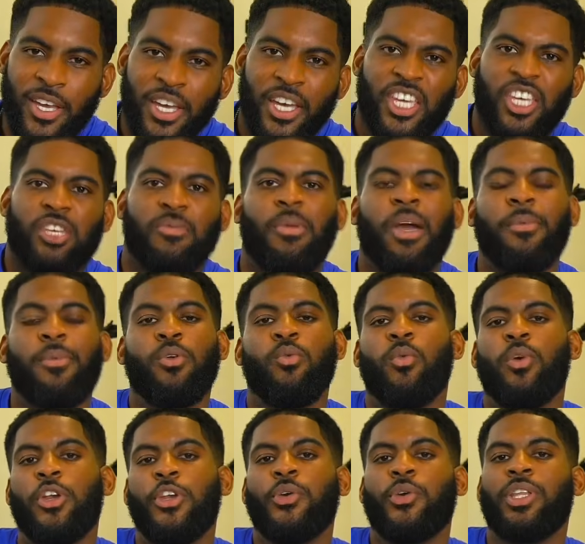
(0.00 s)
You might be
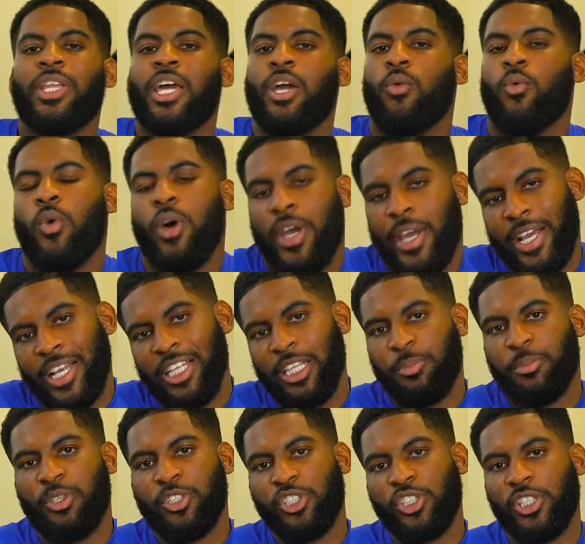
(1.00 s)
wondering like, what
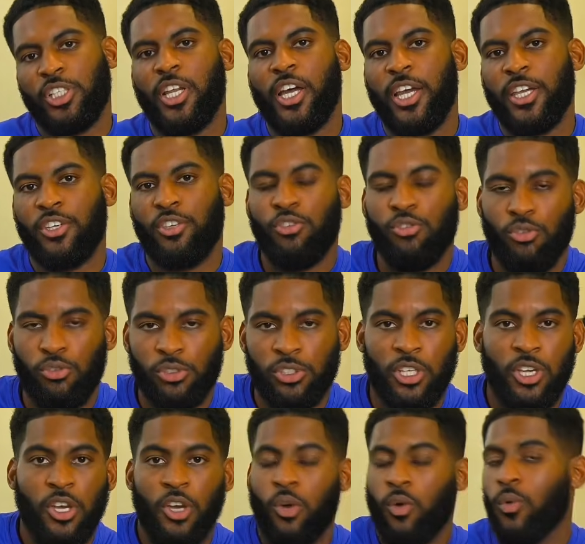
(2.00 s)
clippers should I use?
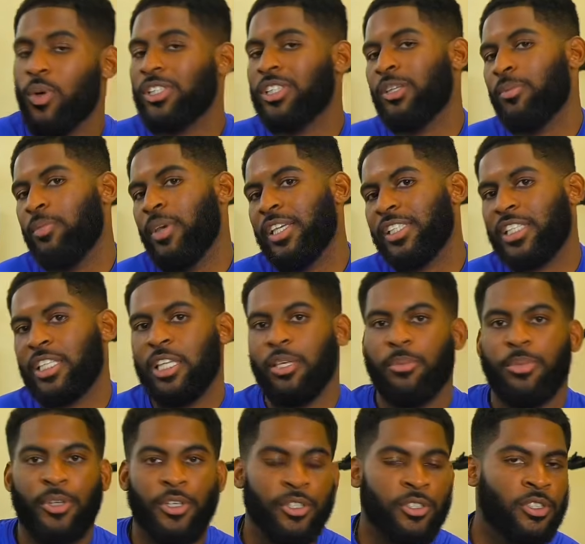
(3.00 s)
What's the best
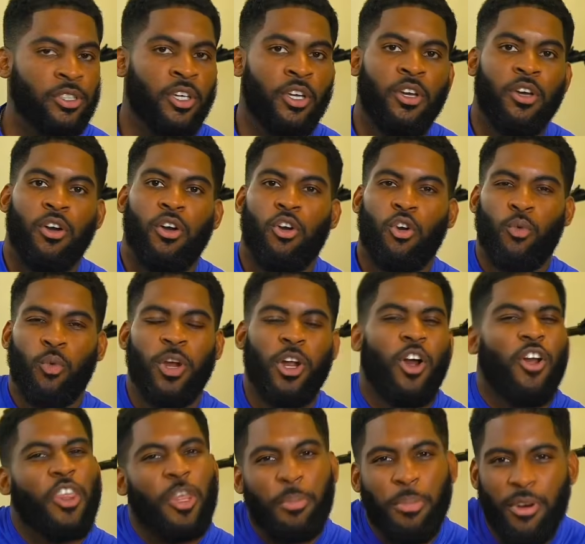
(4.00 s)
clippers? Or what are
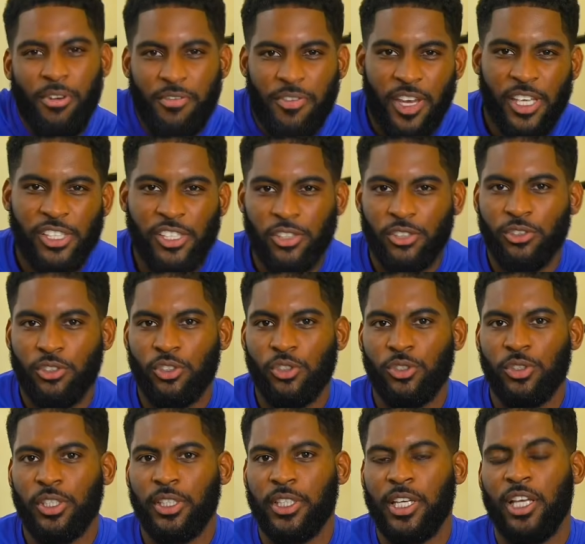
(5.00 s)
the professionals
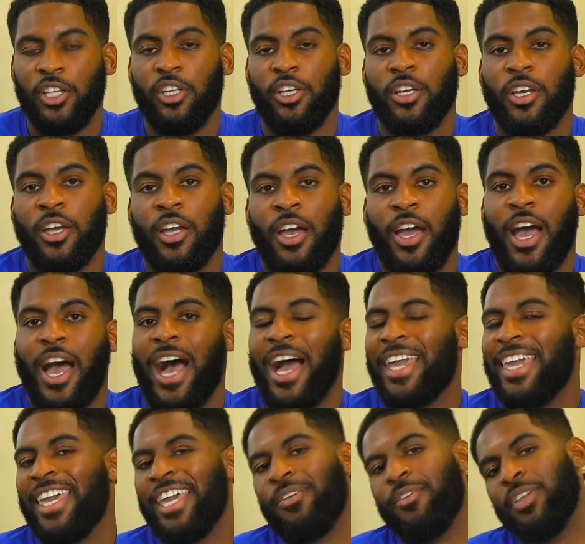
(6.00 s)
using? Now look, I
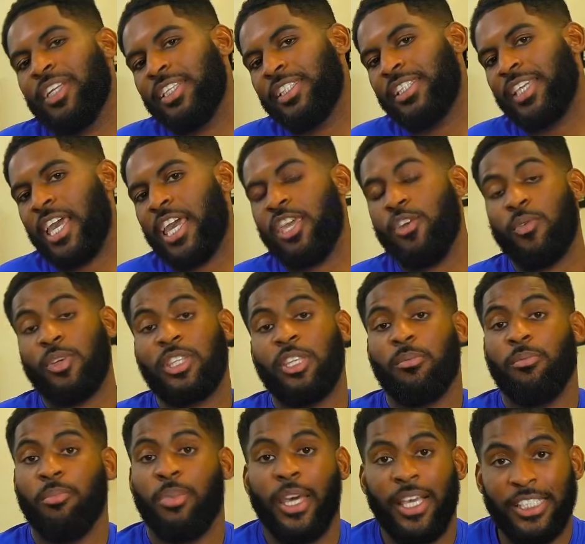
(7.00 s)
can't really tell you what the
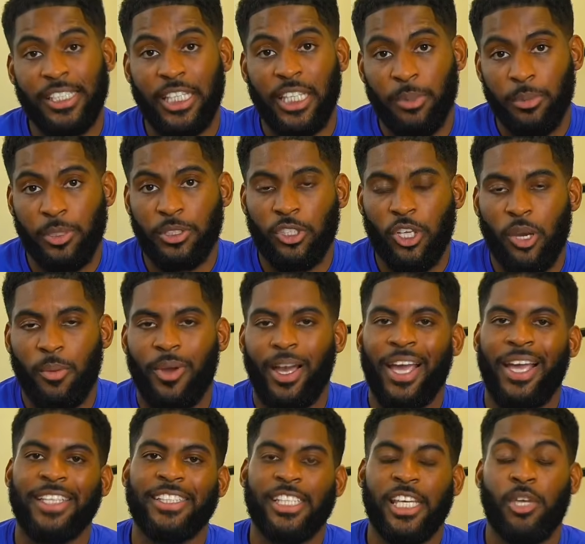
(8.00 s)
best clippers are, but I can
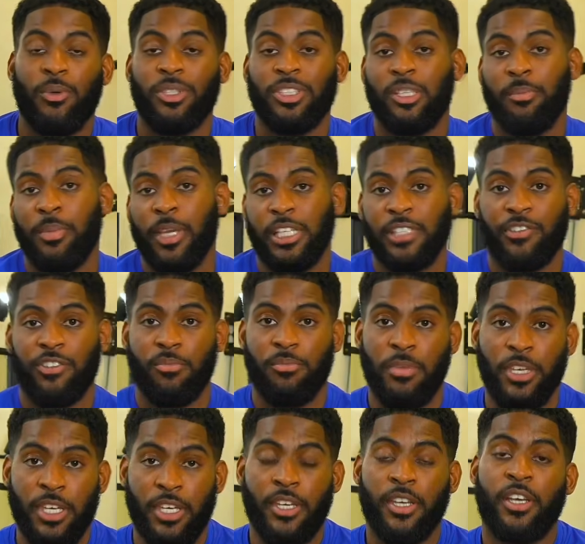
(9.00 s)
tell you what's the best for
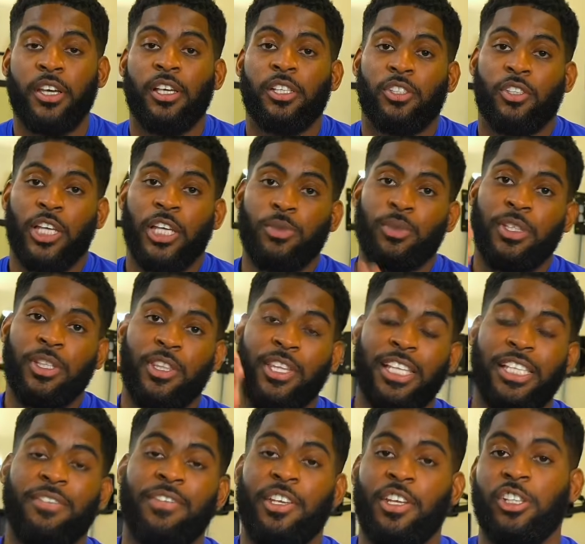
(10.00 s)
me. So that's what this
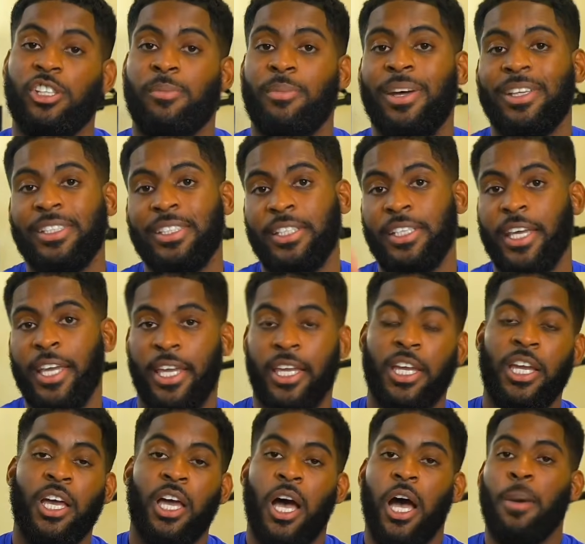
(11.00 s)
video is about today.
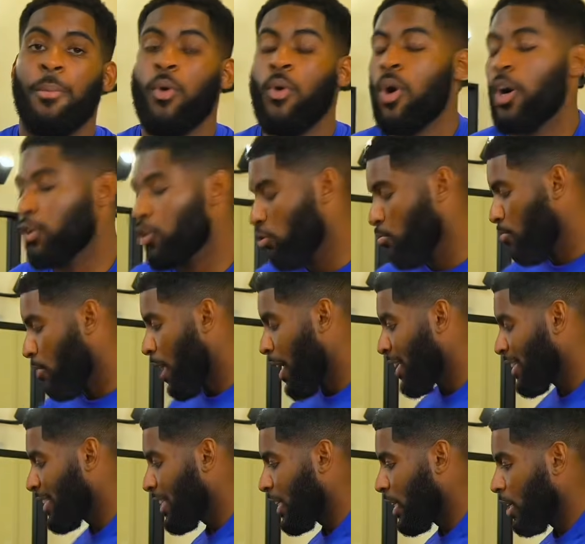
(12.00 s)
I'm gonna walk through my
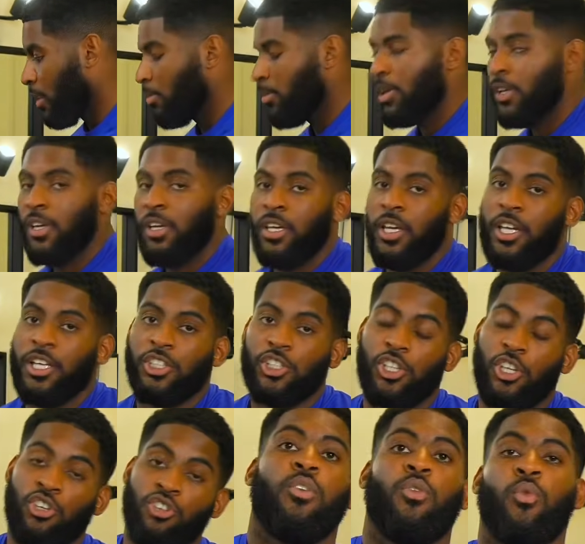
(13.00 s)
setup and show
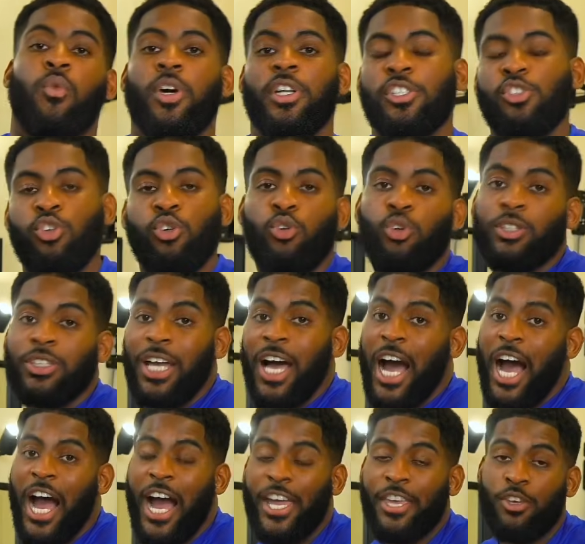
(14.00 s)
you what tools that
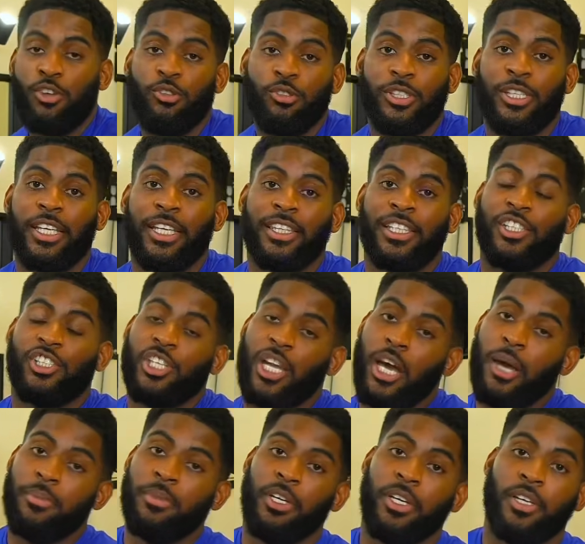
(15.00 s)
I use to get the job
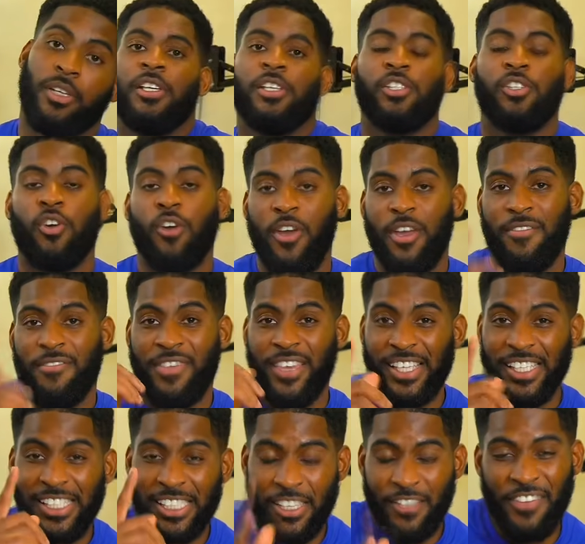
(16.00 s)
done. So if this
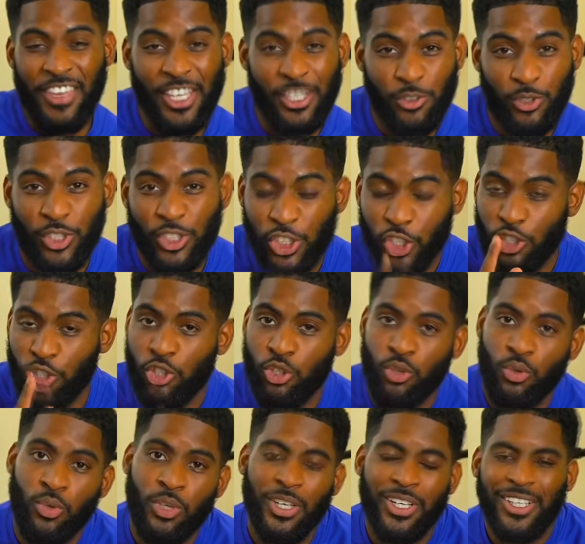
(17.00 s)
is of interest to
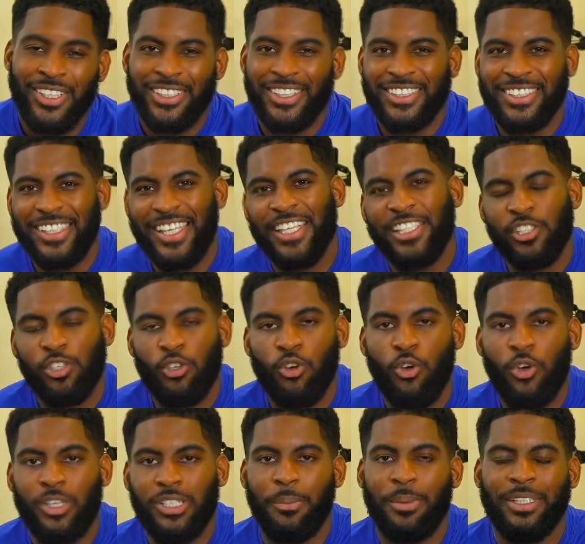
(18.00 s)
you, then stay tuned because
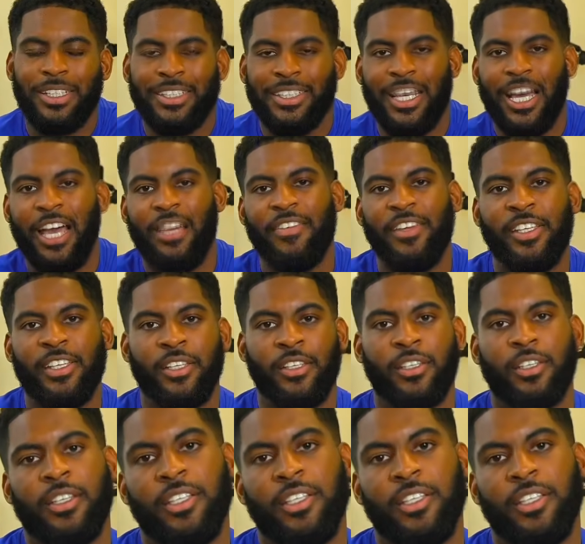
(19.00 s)
I'm about to dive in. Let's